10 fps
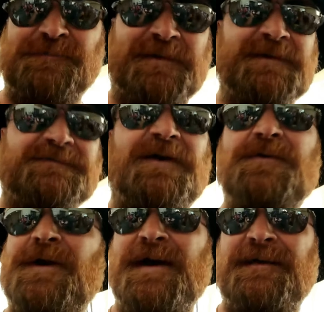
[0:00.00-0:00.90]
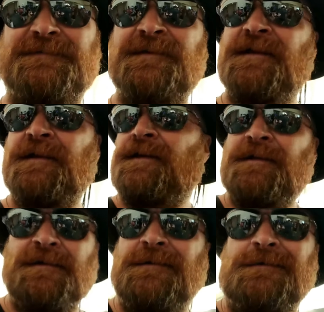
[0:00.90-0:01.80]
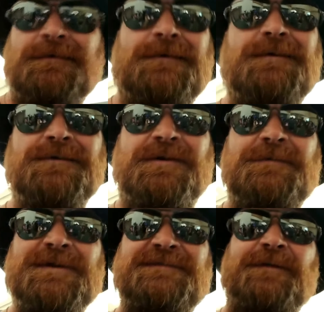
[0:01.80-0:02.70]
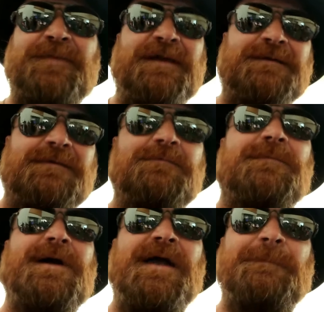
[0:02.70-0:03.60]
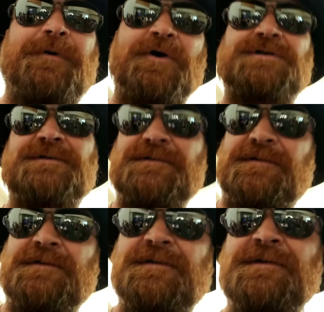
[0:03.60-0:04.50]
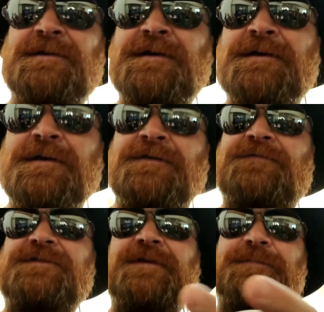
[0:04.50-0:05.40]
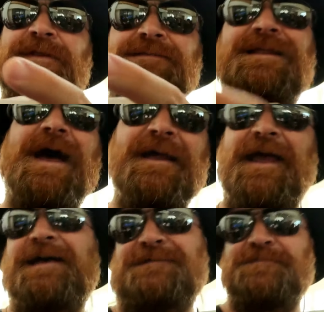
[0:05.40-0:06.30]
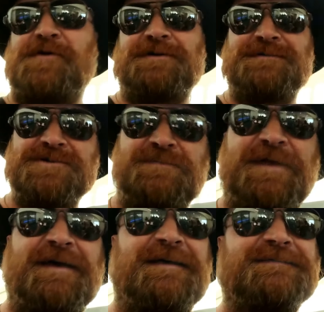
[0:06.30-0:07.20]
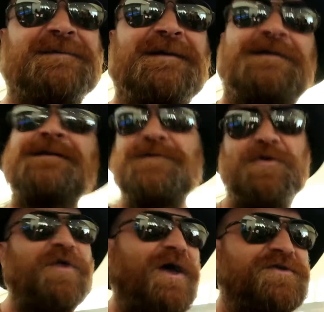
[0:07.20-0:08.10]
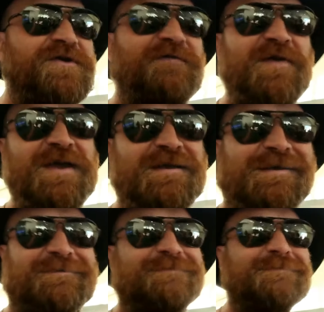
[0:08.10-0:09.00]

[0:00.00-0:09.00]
because otherwise you're going to miss something important for something not as important just because you thought you could fit it in.